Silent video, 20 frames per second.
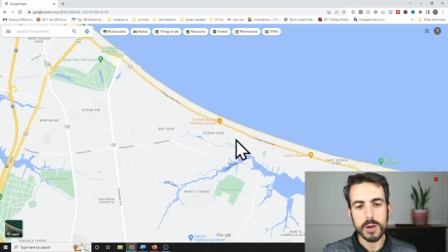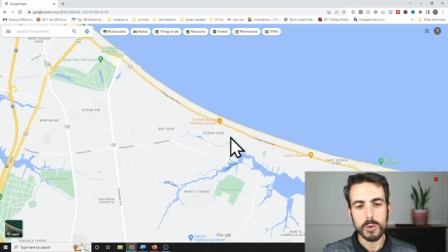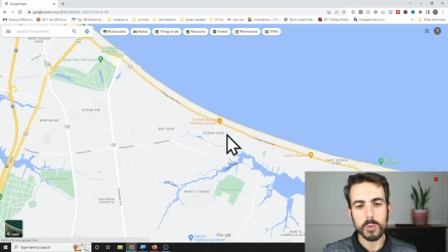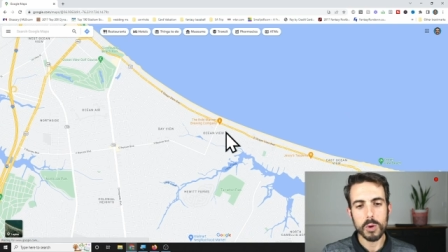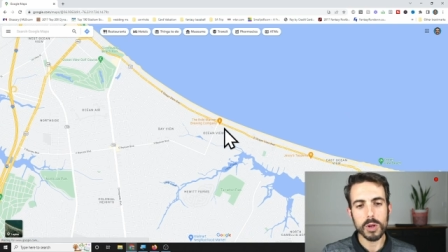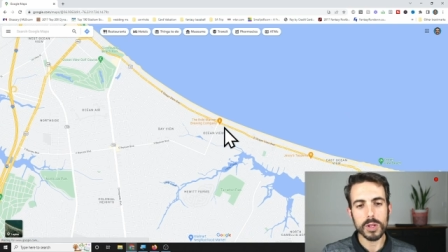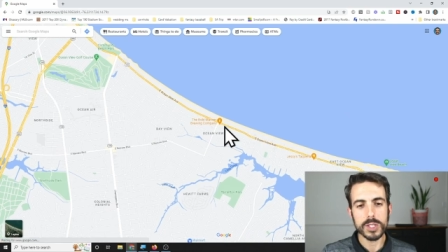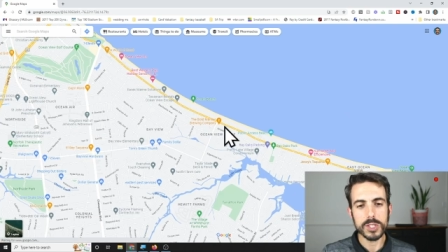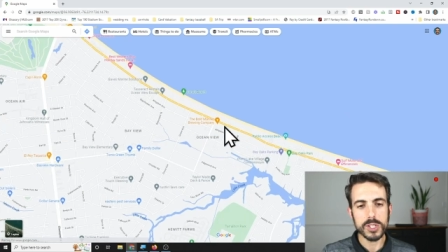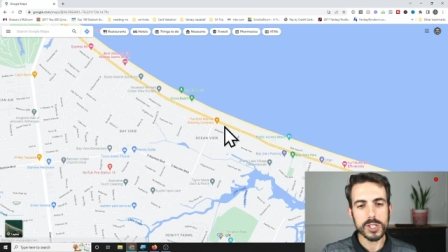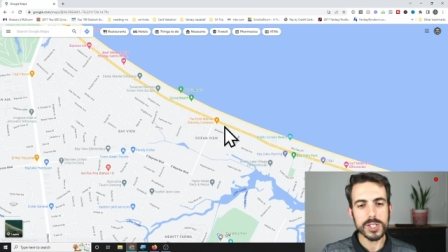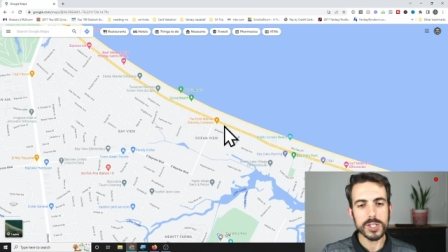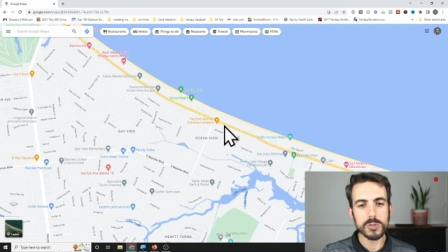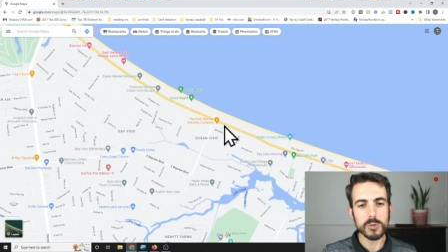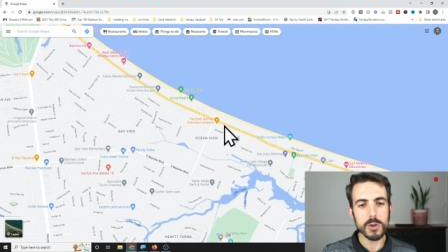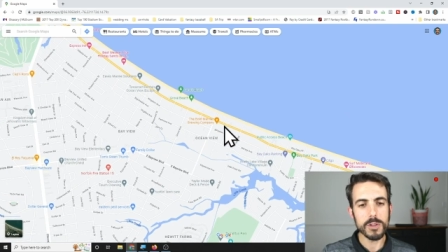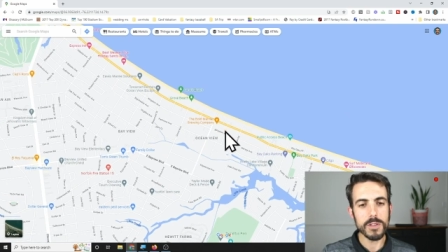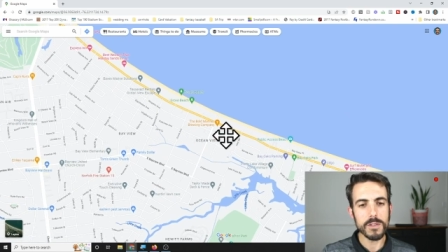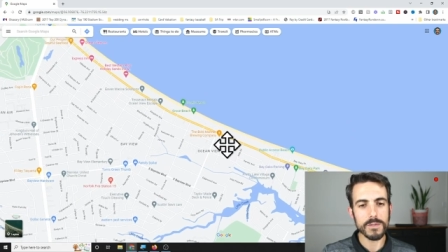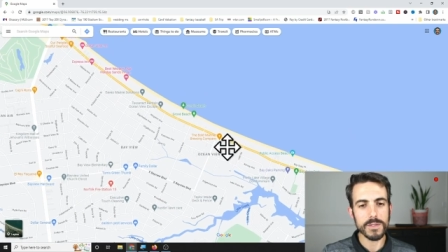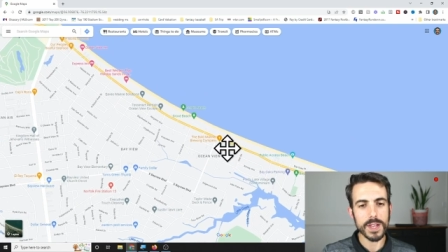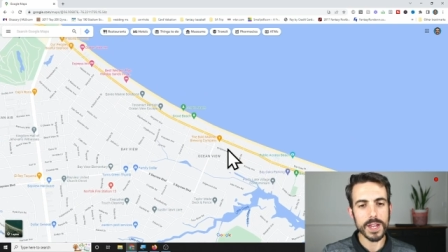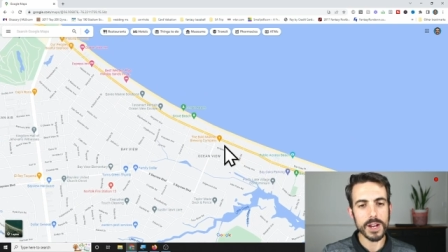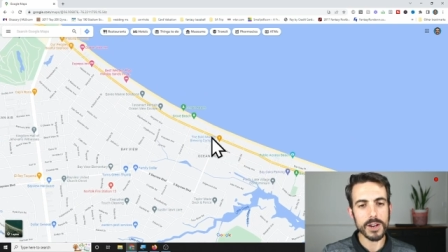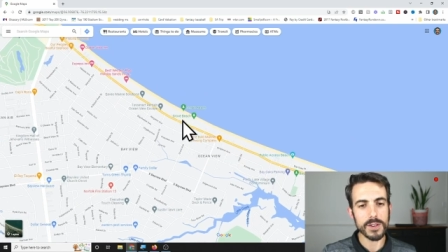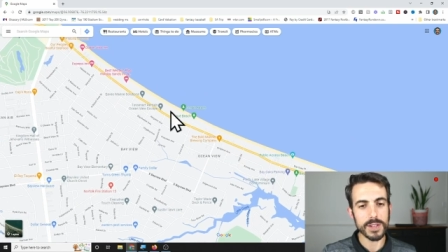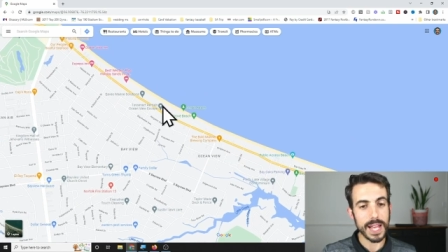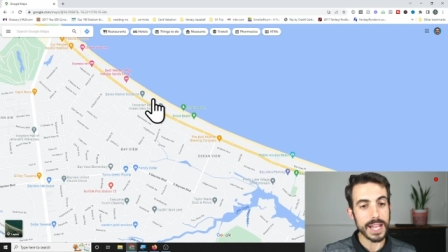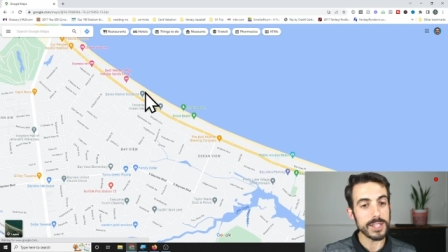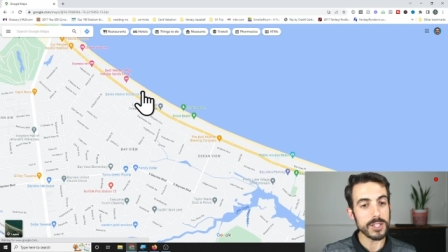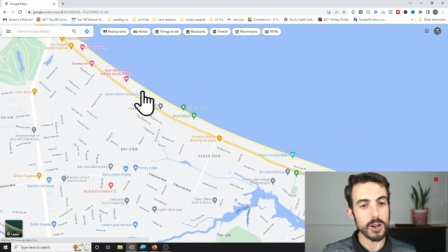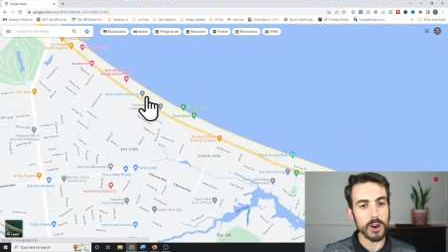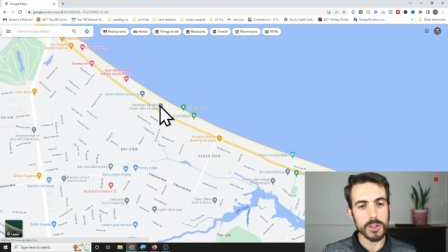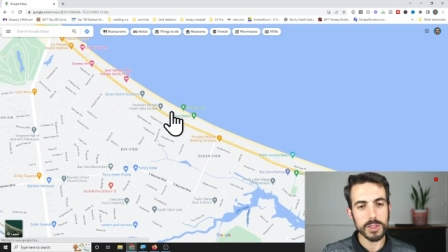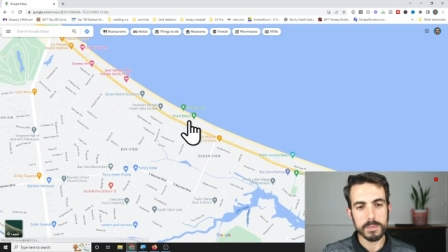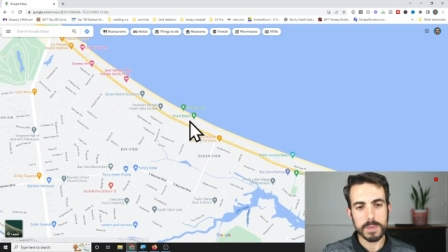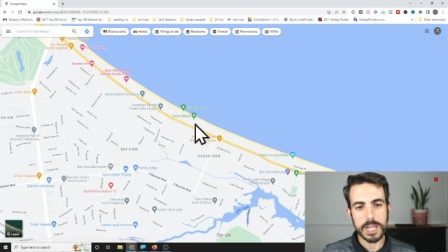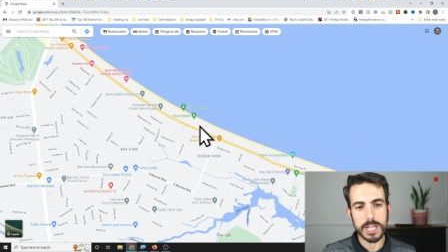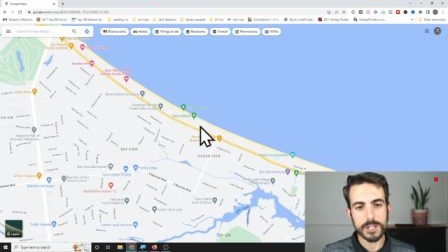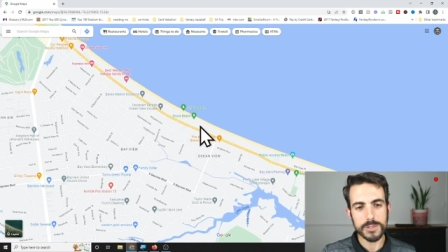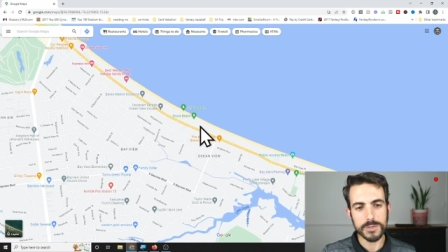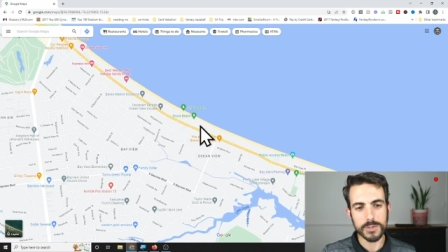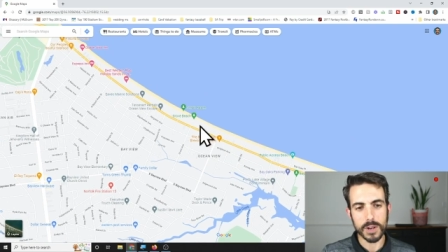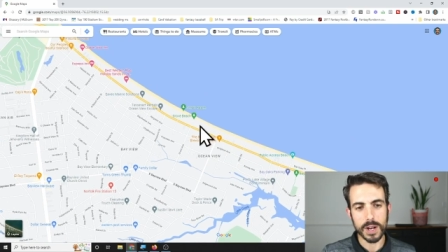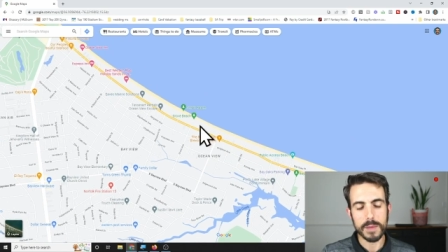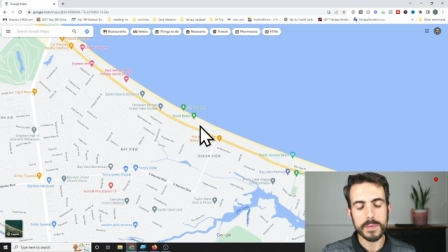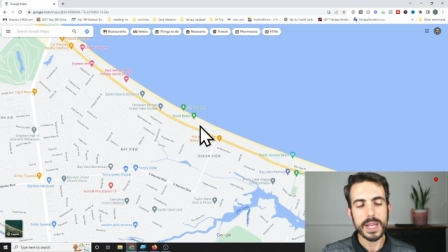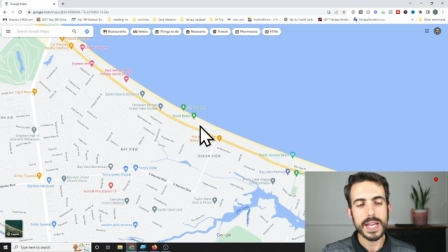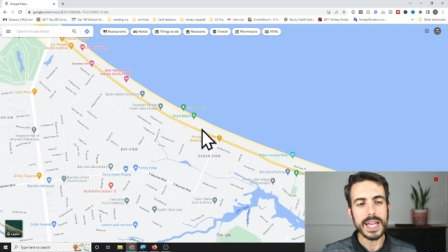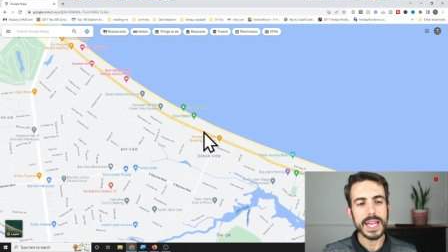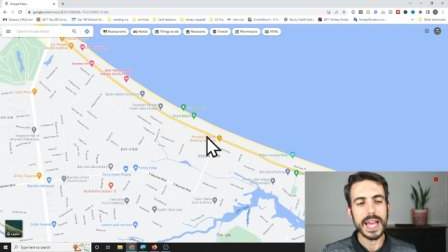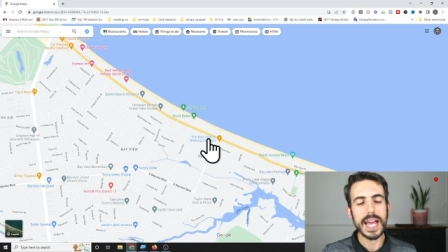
Well, just north of there, that's all the beachfront,